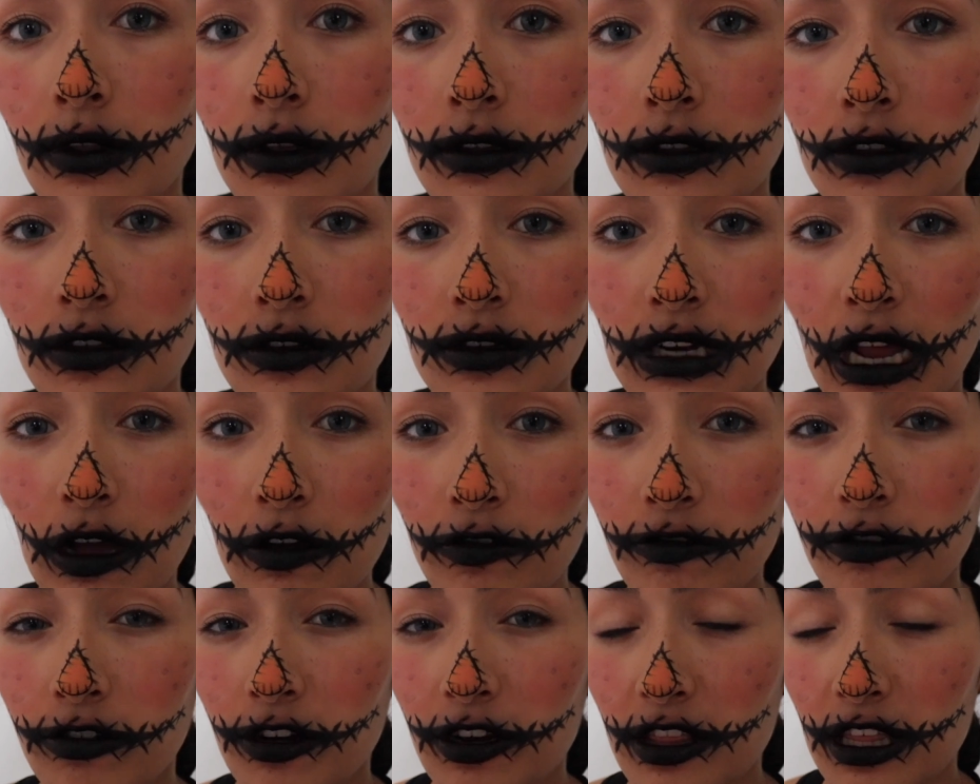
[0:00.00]
So now
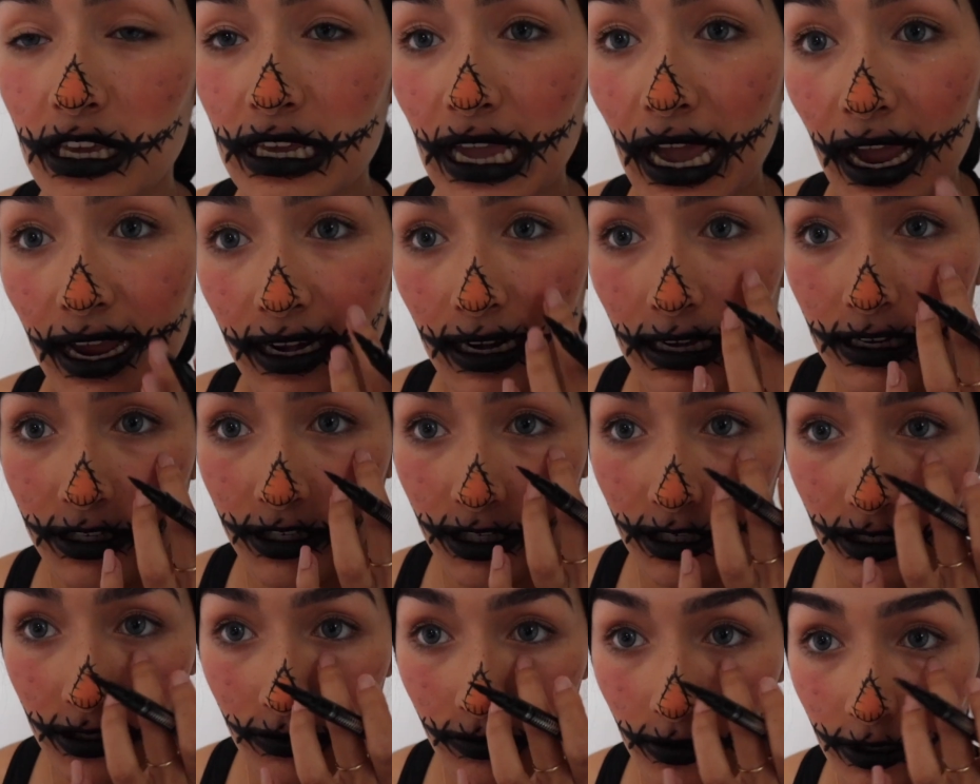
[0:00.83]
for the
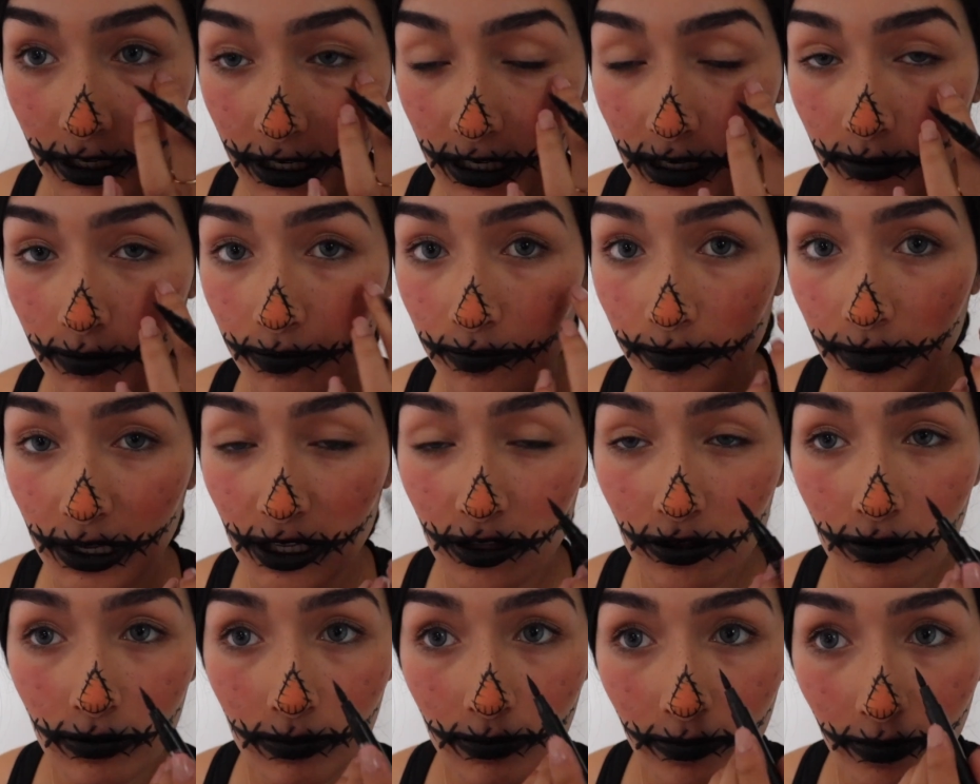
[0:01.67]
eyelashes, we're gonna
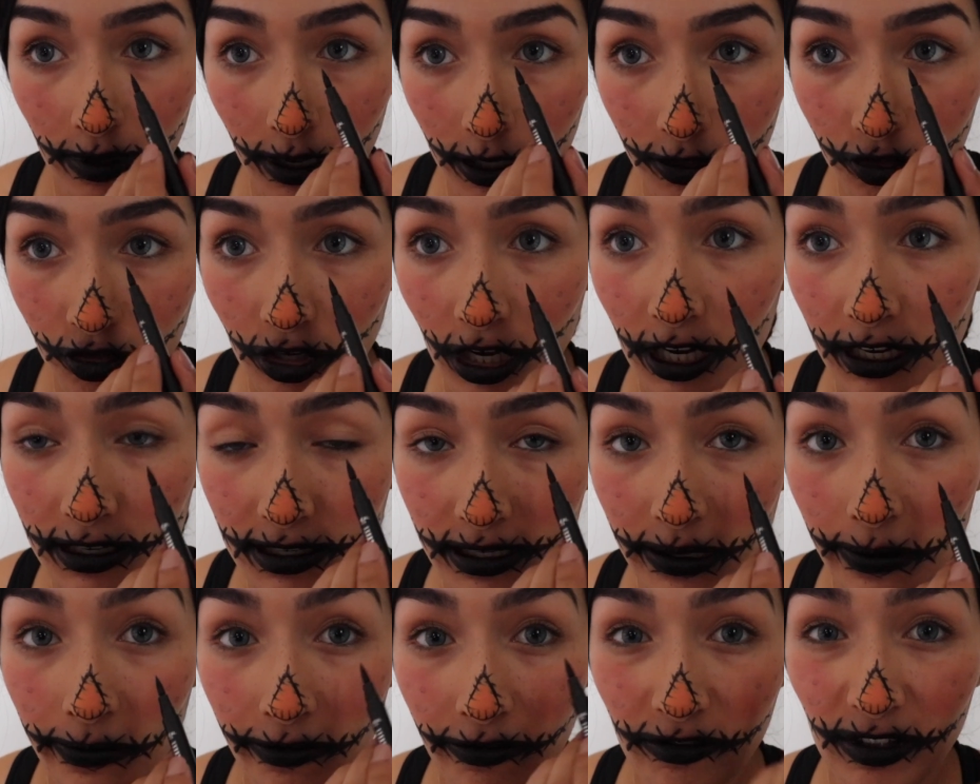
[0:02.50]
be drawing
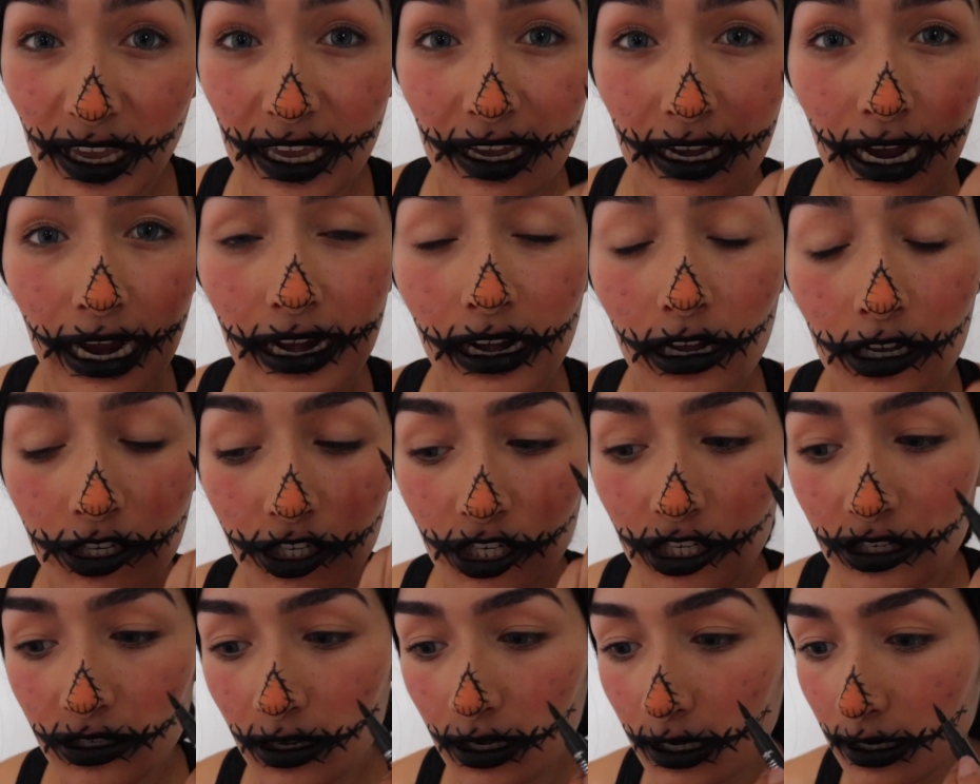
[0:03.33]
some fake
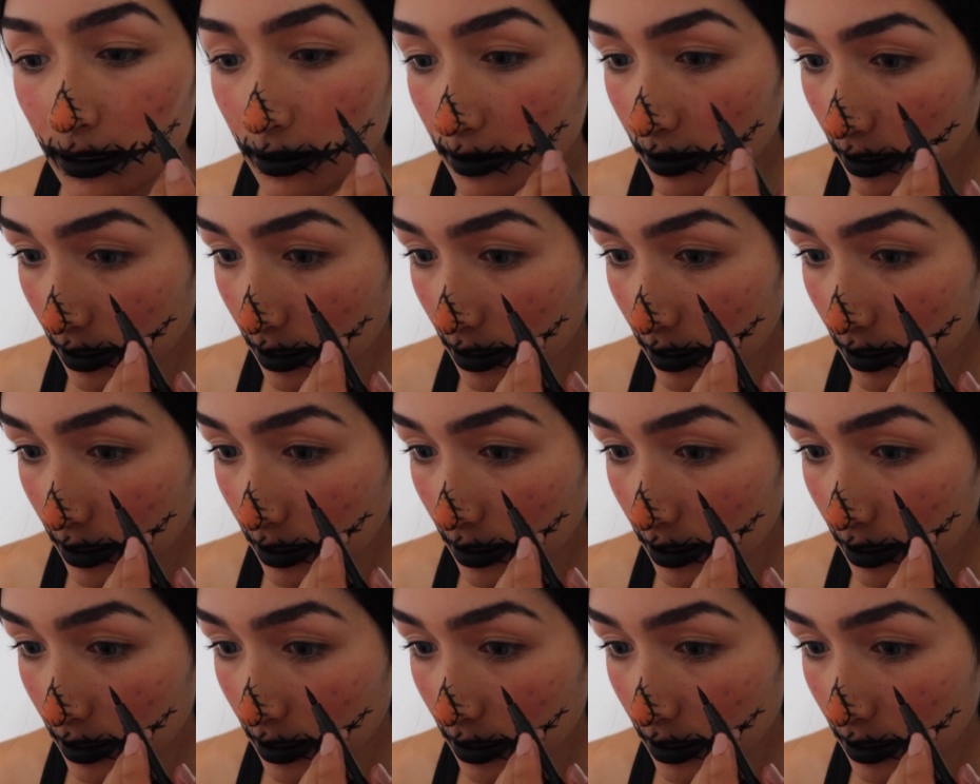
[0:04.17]
eyelashes on.